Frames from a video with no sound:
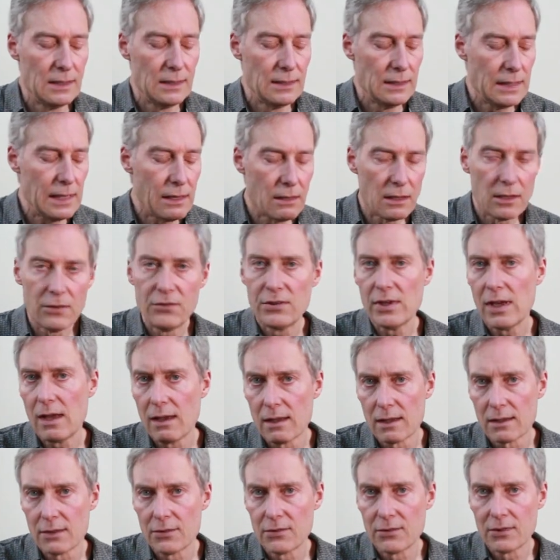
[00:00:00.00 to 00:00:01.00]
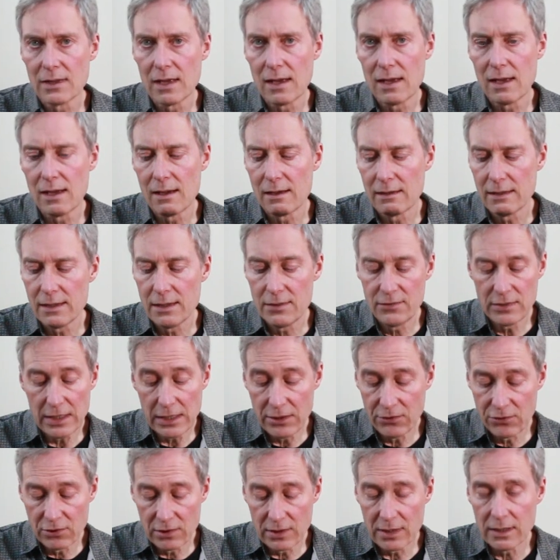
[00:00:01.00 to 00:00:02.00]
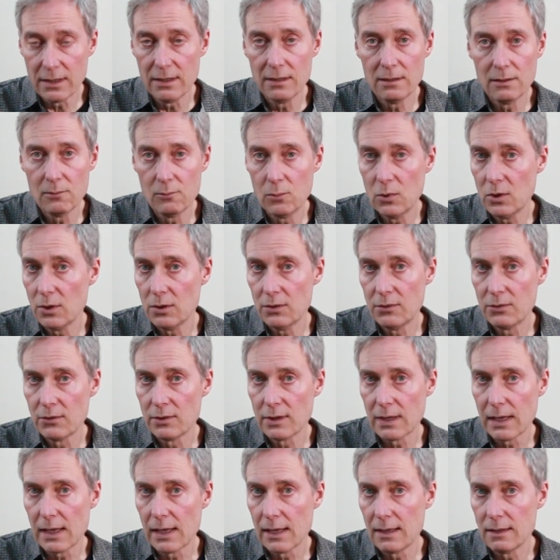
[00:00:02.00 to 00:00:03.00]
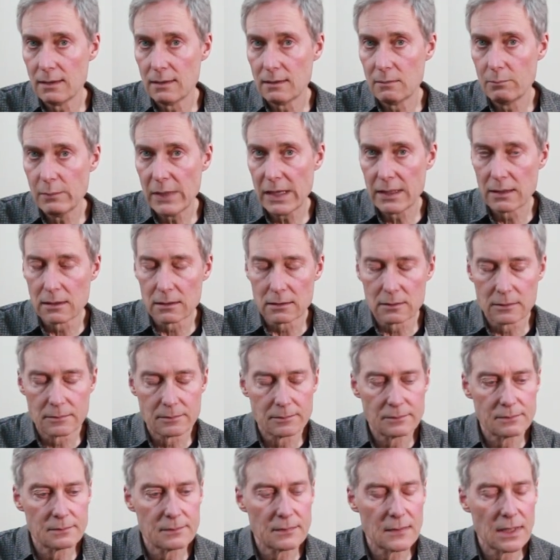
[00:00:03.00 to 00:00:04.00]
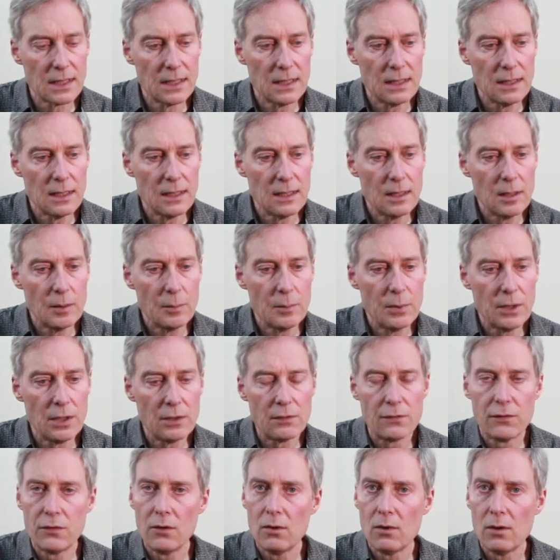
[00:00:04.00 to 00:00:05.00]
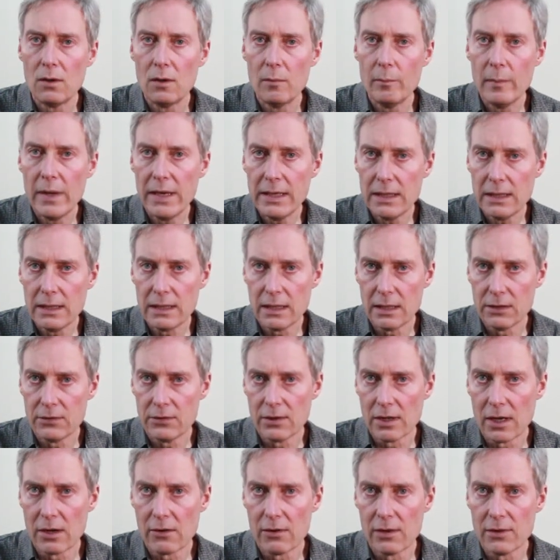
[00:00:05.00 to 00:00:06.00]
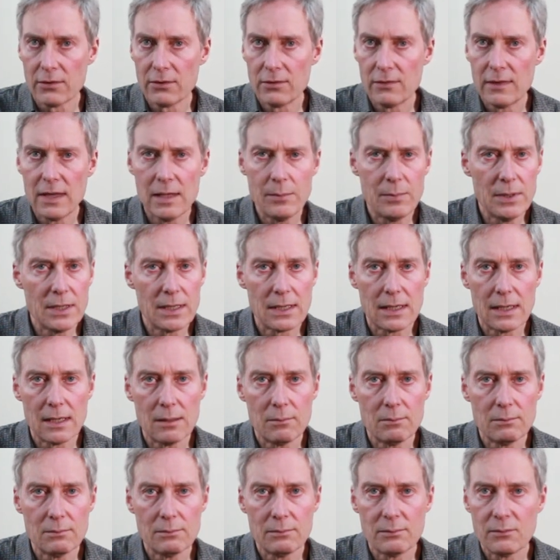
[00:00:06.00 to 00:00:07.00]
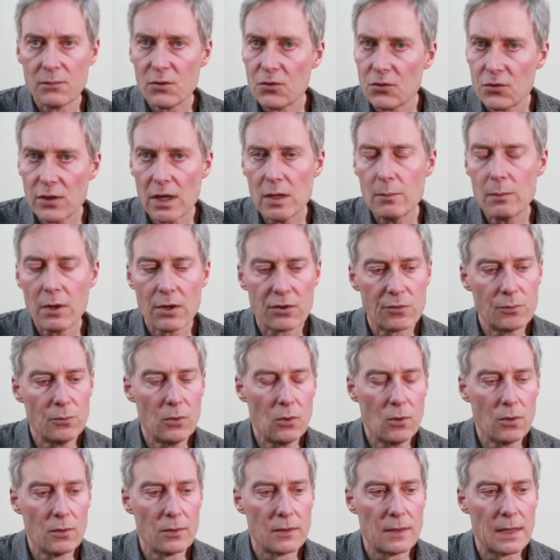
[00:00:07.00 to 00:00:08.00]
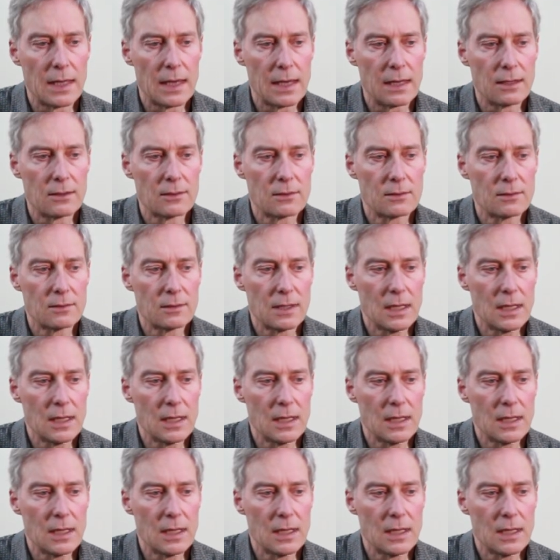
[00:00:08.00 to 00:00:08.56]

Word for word: Now guitars are essentially wood and metal but for many guitarists, they become so much more than that.